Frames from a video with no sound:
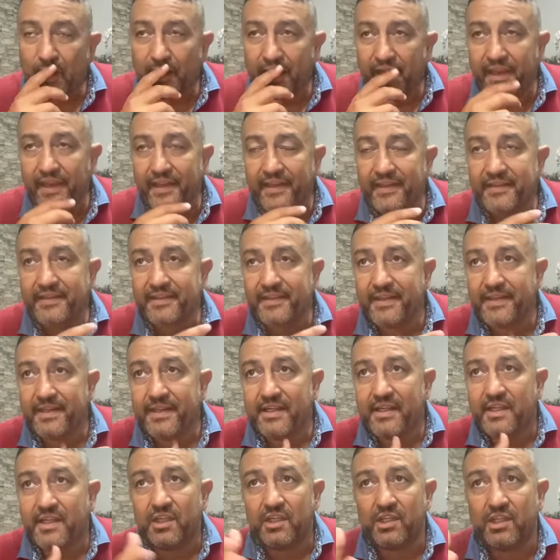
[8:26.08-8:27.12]
And
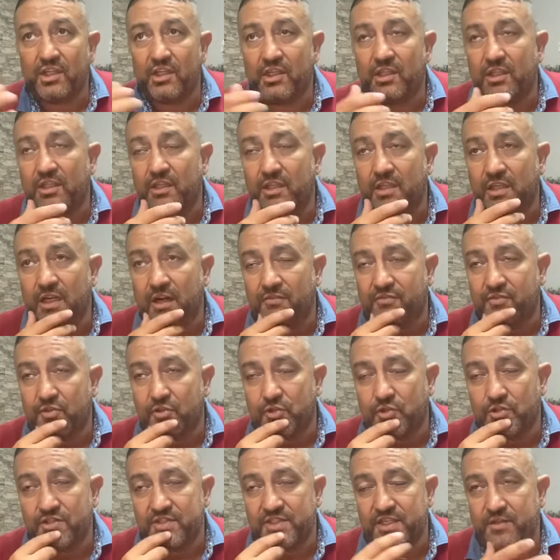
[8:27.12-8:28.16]
here, of
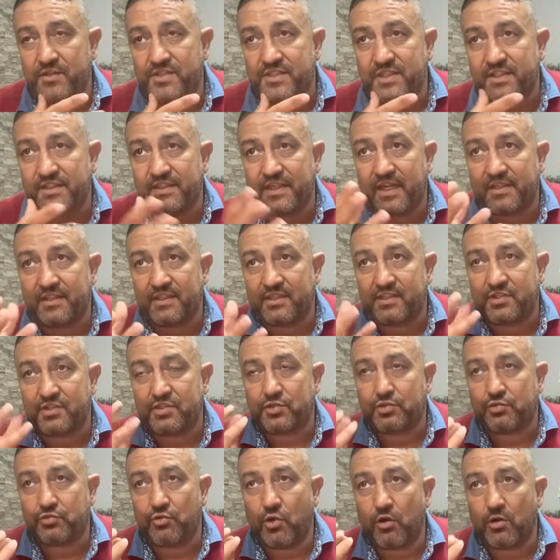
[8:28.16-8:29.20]
course, there is another
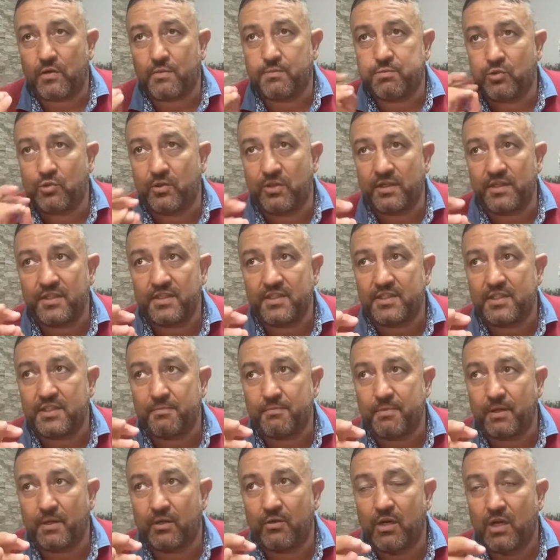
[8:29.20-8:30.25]
strong
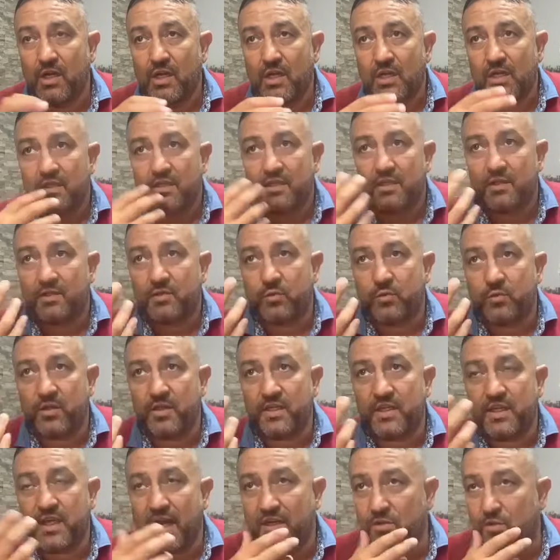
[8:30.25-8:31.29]
principle that
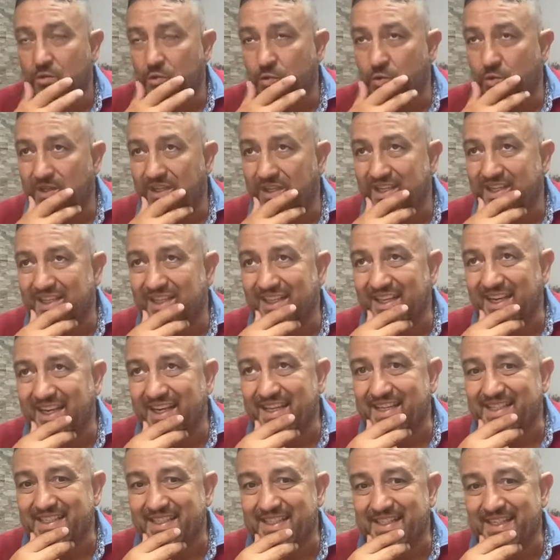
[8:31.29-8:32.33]
we are to
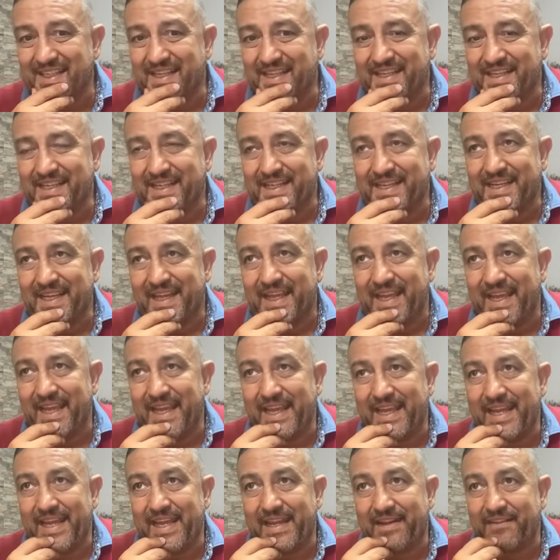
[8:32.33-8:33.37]
realize
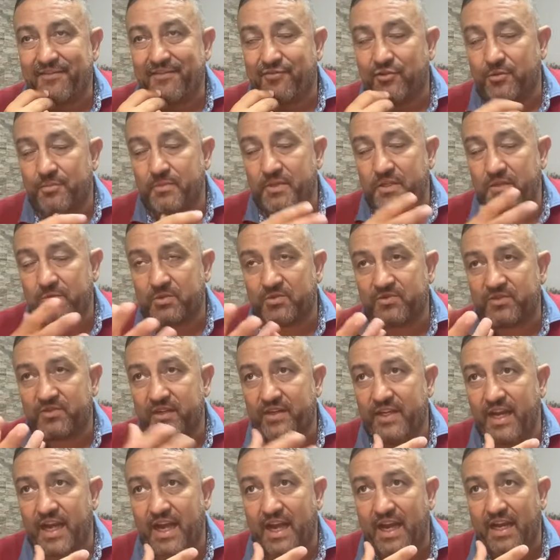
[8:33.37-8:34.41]
and for me, it was
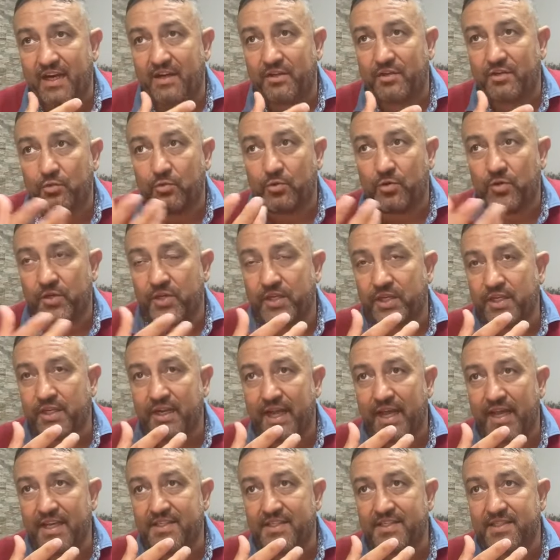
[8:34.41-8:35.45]
very hard to
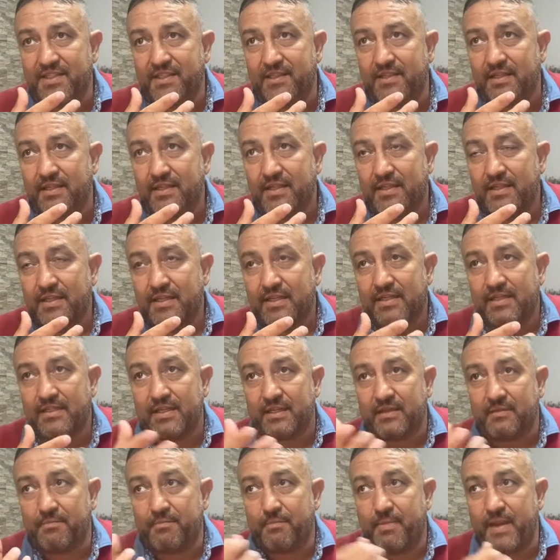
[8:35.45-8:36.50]
realize it
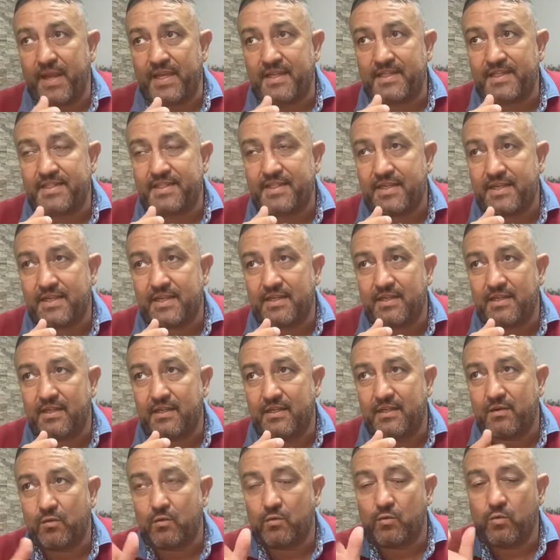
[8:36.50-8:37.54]
that basically
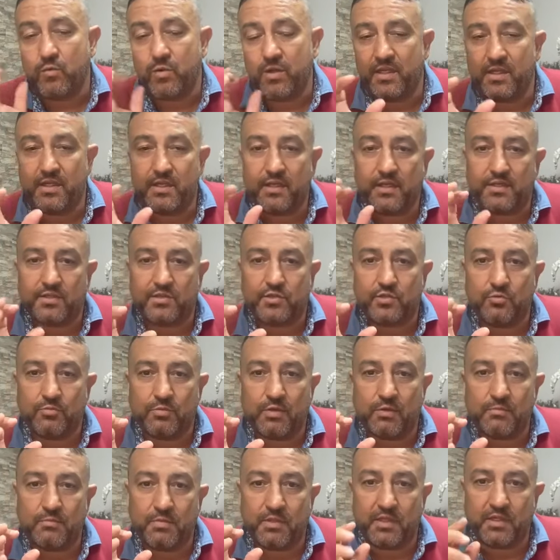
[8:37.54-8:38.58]
we as
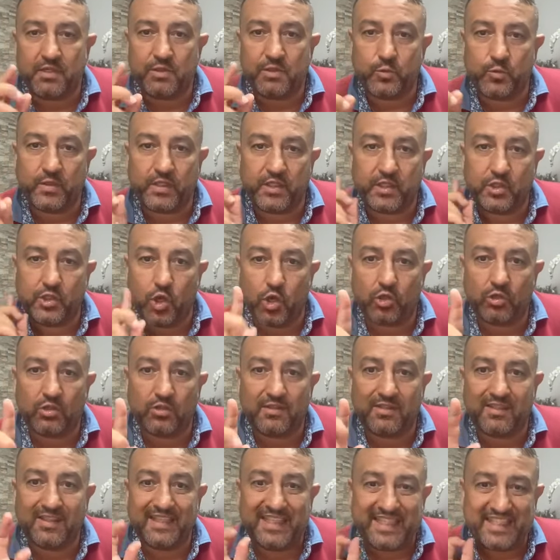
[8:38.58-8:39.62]
human beings, we
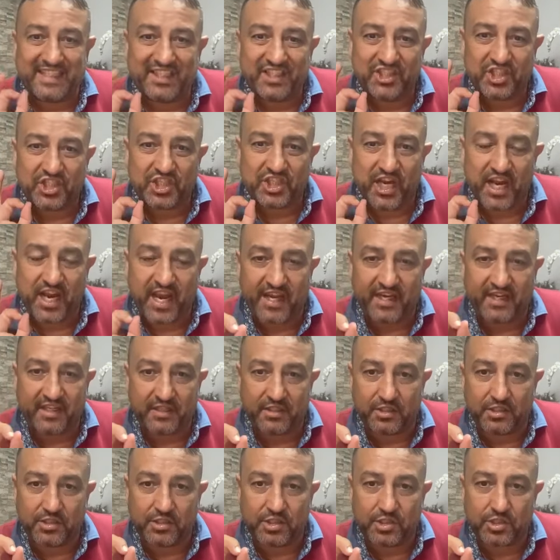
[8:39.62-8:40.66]
don't
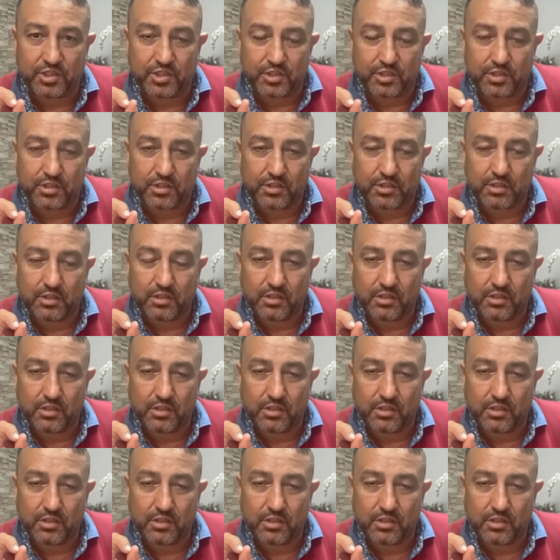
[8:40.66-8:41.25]
change.